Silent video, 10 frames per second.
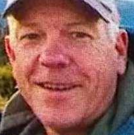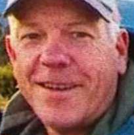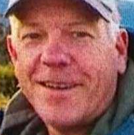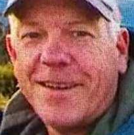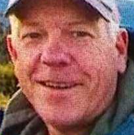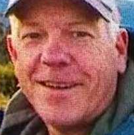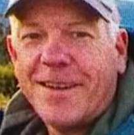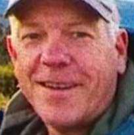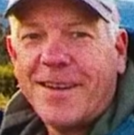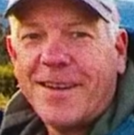
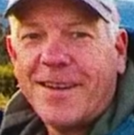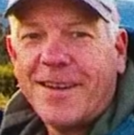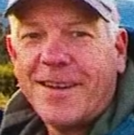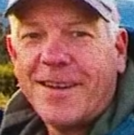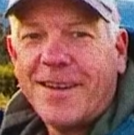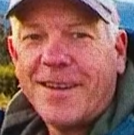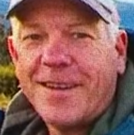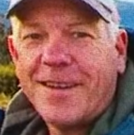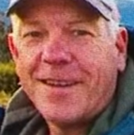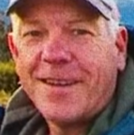
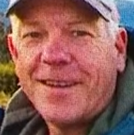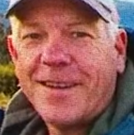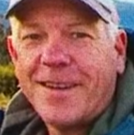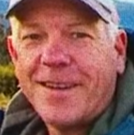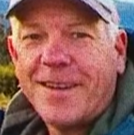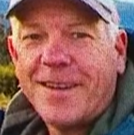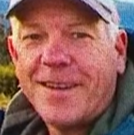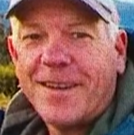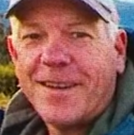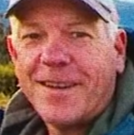
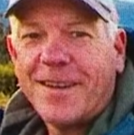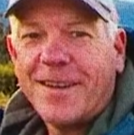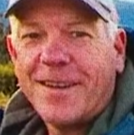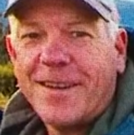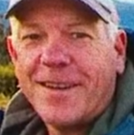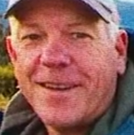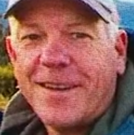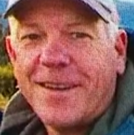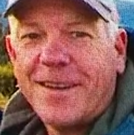(not speaking)